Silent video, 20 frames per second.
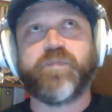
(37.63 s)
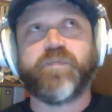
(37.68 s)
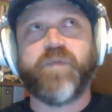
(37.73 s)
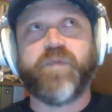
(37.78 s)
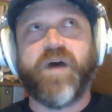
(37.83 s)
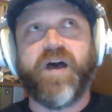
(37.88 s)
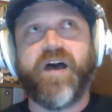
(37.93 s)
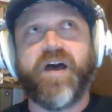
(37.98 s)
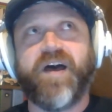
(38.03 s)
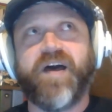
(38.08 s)

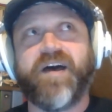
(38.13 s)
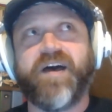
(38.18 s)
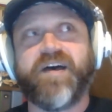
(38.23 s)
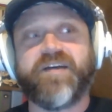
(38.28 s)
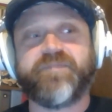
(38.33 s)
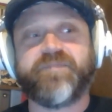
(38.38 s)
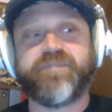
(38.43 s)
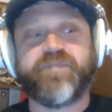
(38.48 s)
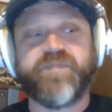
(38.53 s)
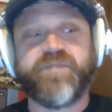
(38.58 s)

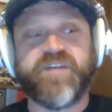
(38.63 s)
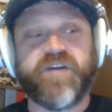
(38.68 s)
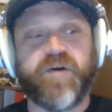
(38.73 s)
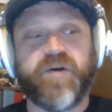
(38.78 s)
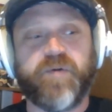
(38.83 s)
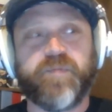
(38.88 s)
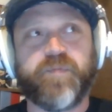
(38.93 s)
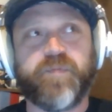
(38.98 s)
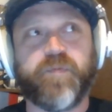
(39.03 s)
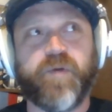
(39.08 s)
uh, you
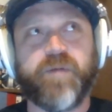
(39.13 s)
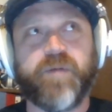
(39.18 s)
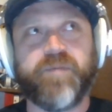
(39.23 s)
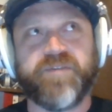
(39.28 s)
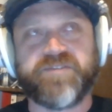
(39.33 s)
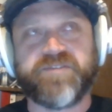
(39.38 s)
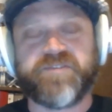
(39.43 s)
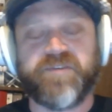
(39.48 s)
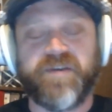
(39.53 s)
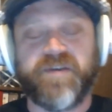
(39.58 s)
know,
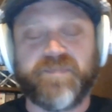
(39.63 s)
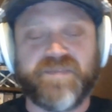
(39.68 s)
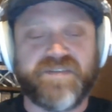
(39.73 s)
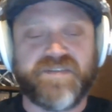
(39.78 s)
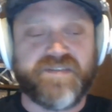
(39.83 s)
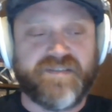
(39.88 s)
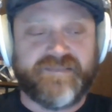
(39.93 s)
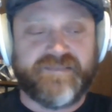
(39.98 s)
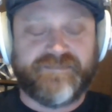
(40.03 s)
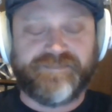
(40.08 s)
rumble
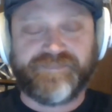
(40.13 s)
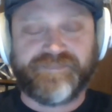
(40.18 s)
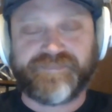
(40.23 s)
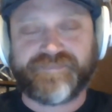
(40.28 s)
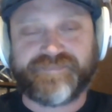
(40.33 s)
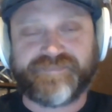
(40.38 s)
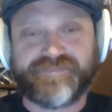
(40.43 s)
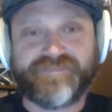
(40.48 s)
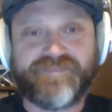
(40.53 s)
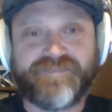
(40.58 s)
strips and
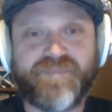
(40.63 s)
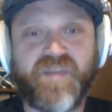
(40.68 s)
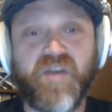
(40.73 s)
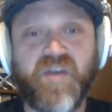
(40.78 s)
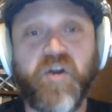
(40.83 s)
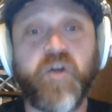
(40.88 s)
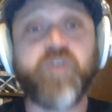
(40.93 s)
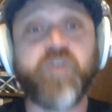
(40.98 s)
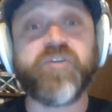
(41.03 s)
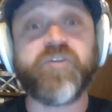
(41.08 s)

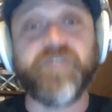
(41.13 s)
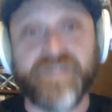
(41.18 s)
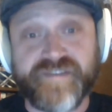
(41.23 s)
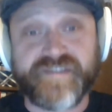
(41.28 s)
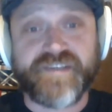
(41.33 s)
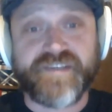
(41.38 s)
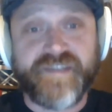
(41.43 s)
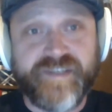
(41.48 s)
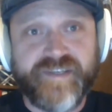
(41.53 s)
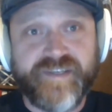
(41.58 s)

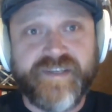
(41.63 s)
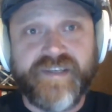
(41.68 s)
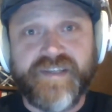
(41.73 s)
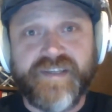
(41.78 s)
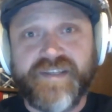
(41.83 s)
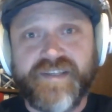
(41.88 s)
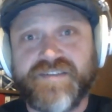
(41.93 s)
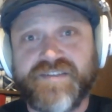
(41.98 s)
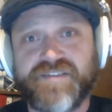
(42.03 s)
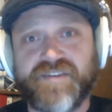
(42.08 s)
hurdles.
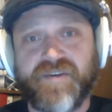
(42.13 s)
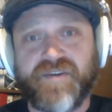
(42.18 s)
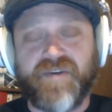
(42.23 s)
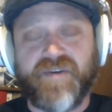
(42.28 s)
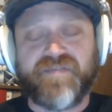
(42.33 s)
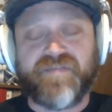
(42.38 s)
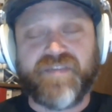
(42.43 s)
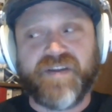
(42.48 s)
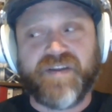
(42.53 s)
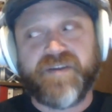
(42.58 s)
So
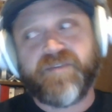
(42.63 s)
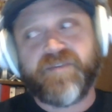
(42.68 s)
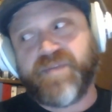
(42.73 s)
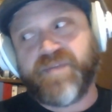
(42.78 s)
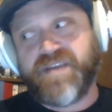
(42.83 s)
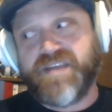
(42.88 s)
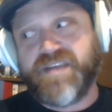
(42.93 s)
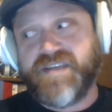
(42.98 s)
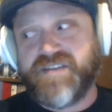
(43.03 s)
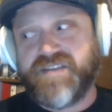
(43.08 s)
I figured it'd
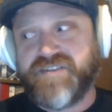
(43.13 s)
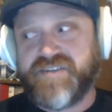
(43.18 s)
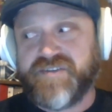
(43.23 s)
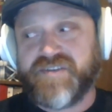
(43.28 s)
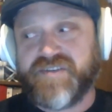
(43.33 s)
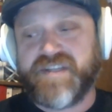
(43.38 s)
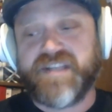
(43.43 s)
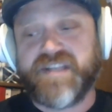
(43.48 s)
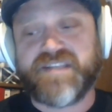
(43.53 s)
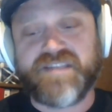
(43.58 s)
be easier
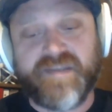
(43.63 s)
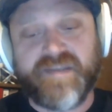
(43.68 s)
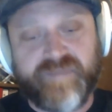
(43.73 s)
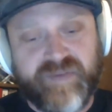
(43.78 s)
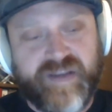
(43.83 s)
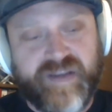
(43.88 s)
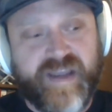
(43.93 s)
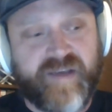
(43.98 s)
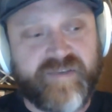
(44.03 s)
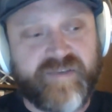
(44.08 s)
to get
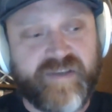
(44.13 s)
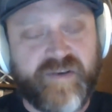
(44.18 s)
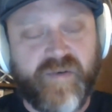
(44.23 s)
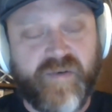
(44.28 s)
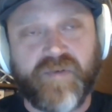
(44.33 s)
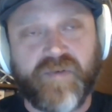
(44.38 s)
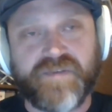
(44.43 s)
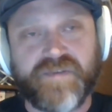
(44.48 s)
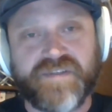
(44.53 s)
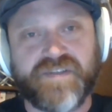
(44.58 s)
something out and get a
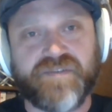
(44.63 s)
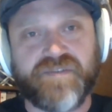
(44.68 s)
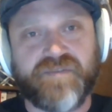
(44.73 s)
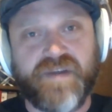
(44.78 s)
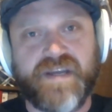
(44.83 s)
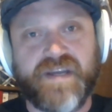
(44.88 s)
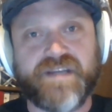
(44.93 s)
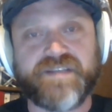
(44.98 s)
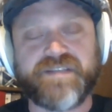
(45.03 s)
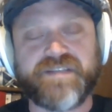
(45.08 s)
horse in the
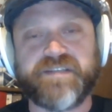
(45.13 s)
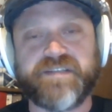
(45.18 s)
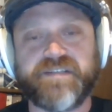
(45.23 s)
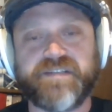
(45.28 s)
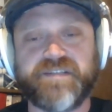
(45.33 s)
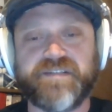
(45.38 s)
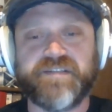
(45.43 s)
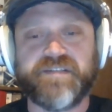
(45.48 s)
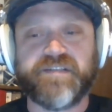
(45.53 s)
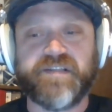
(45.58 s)
race
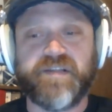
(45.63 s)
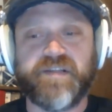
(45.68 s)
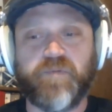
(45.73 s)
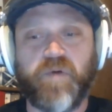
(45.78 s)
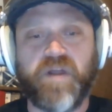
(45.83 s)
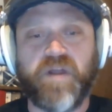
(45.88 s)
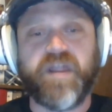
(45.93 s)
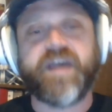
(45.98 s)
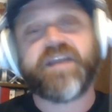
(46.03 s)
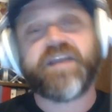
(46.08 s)

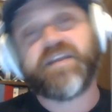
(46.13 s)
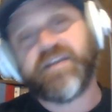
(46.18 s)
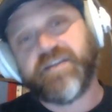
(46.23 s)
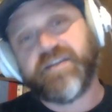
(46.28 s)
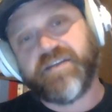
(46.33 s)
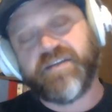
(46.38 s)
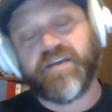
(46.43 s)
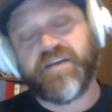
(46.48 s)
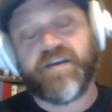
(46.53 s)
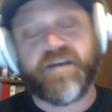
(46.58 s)
while I
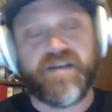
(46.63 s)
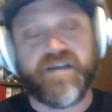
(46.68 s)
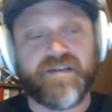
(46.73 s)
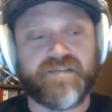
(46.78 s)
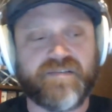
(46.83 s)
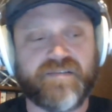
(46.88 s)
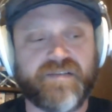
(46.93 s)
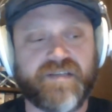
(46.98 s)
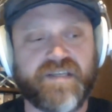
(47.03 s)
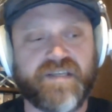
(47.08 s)
can uh,
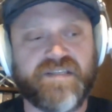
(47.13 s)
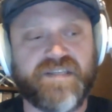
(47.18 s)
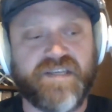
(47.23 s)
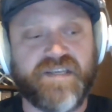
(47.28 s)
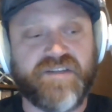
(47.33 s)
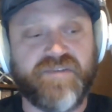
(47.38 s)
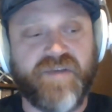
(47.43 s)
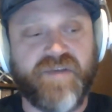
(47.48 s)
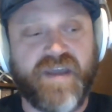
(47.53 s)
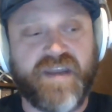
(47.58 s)

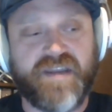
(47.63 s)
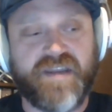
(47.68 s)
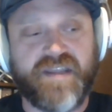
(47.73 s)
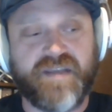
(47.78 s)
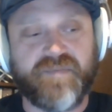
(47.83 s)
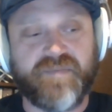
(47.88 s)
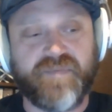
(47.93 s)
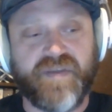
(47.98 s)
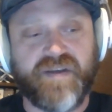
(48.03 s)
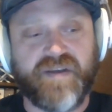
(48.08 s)
continue
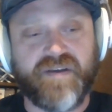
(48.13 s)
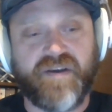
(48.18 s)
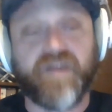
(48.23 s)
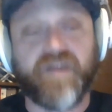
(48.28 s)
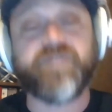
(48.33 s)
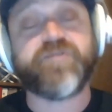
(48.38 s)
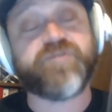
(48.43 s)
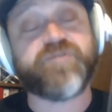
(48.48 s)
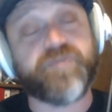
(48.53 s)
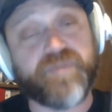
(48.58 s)
editing the
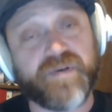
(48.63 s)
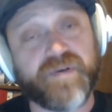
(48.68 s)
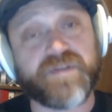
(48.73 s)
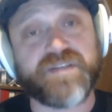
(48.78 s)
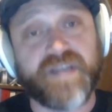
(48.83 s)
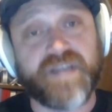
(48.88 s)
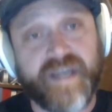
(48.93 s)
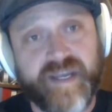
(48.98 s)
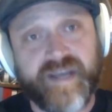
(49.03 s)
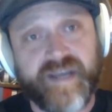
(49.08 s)
other two
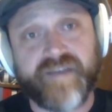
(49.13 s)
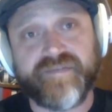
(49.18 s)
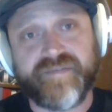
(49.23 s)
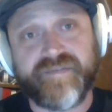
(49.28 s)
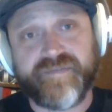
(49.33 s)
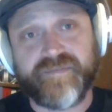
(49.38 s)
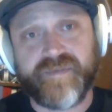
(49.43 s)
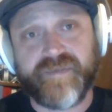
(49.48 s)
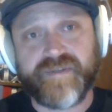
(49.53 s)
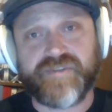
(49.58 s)
books I have,
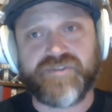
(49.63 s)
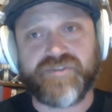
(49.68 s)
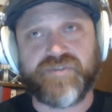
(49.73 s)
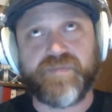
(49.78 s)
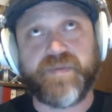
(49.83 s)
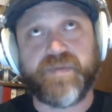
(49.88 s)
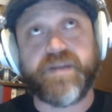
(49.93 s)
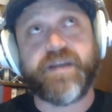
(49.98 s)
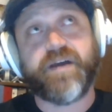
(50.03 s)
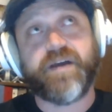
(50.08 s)
which
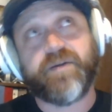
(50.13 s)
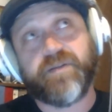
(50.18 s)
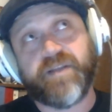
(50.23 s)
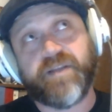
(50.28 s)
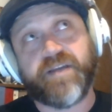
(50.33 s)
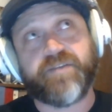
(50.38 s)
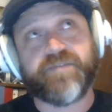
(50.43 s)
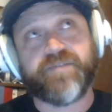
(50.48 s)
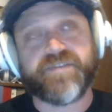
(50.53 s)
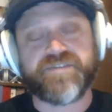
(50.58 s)
should be out
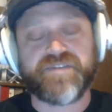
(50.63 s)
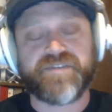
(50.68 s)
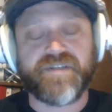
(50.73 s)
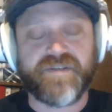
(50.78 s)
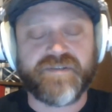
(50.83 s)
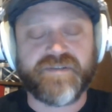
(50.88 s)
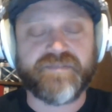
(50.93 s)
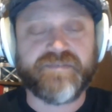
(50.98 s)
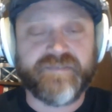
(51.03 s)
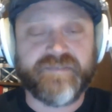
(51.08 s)
later this
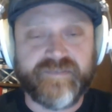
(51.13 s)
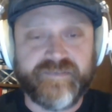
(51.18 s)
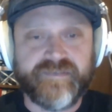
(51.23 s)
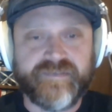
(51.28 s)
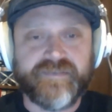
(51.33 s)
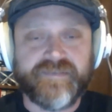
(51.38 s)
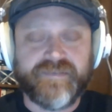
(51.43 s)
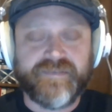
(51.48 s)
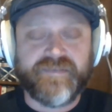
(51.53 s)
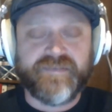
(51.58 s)
year.
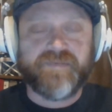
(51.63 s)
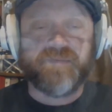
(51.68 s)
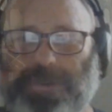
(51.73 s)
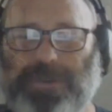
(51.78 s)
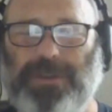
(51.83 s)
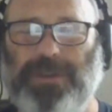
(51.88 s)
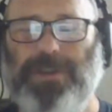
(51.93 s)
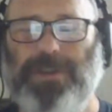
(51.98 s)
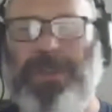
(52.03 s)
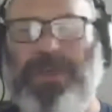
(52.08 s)

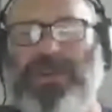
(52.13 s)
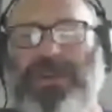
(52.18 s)
But